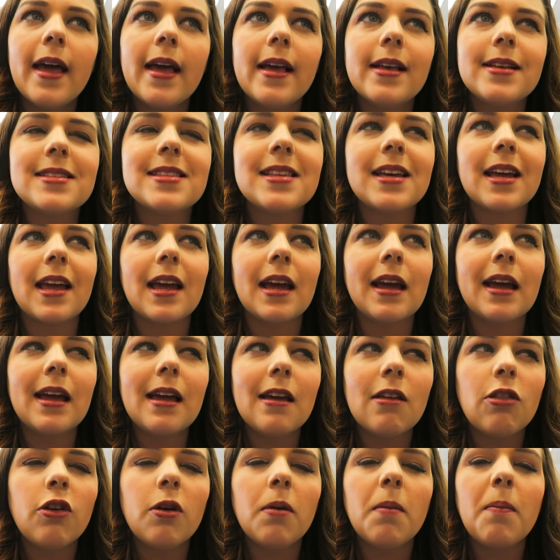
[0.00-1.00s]
He's thinking
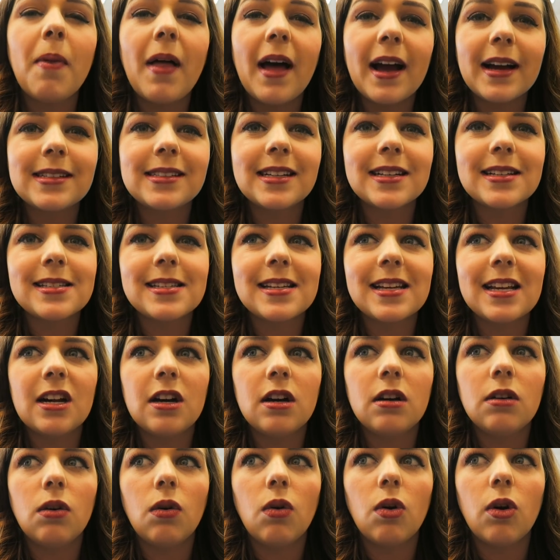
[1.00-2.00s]
either black
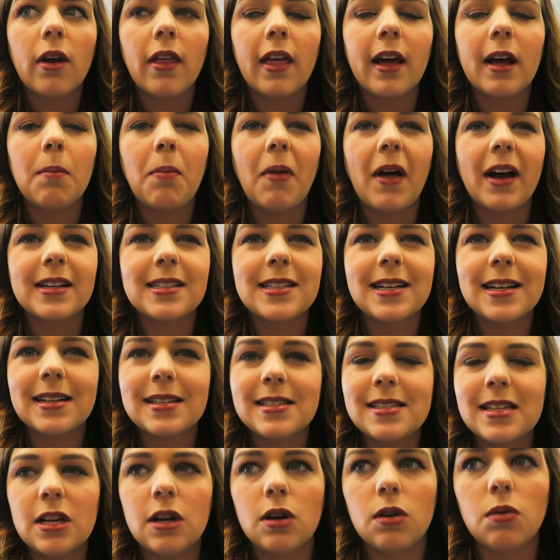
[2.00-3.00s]
tuxedo or like a black
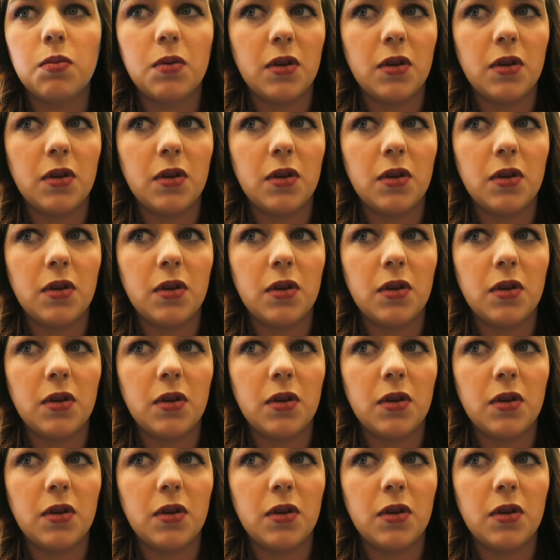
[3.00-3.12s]
tuxedo